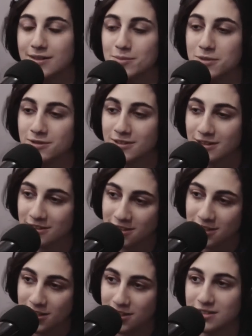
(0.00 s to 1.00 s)
Music is
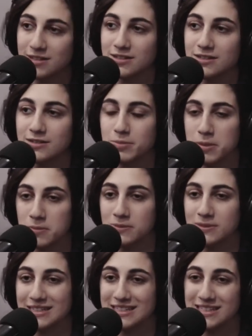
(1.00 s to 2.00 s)
good, people
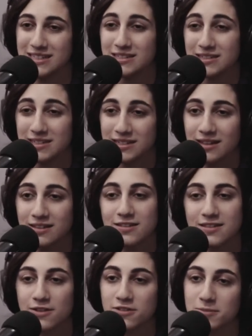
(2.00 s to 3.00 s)
want to hear it. At least
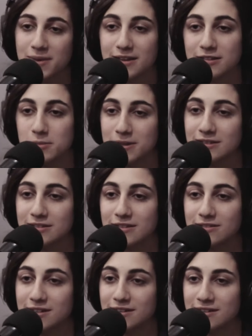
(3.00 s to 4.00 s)
that was experience right. of it.